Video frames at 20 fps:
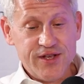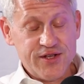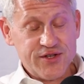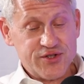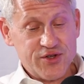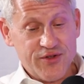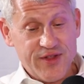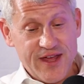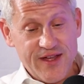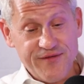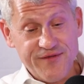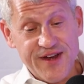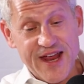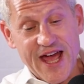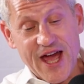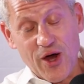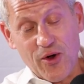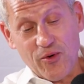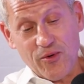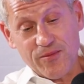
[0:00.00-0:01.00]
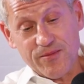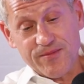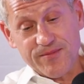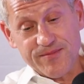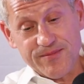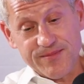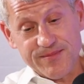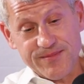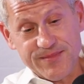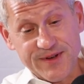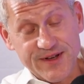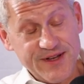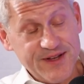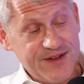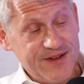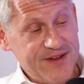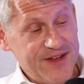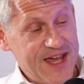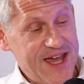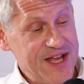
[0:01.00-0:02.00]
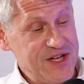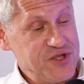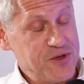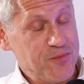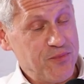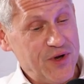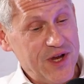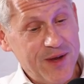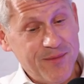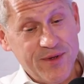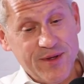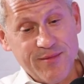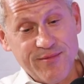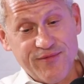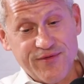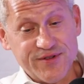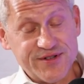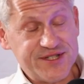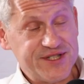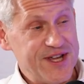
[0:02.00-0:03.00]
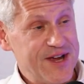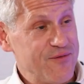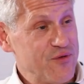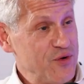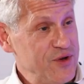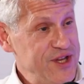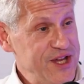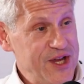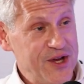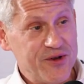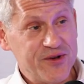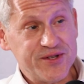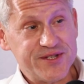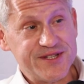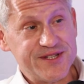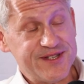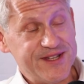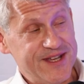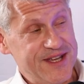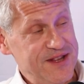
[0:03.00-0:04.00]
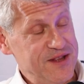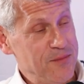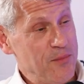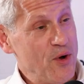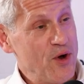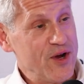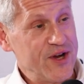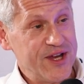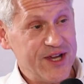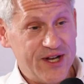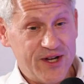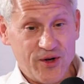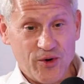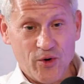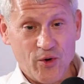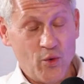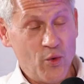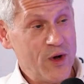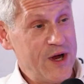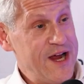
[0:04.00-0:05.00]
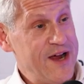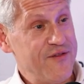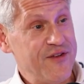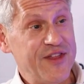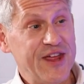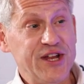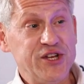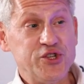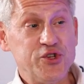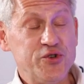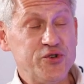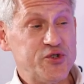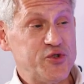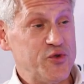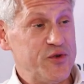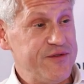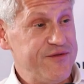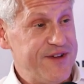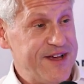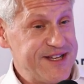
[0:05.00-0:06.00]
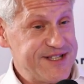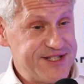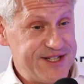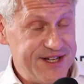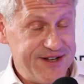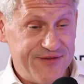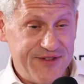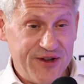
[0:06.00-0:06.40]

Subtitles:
So they've now had your premium for several years in the market or wherever they choose to invest it.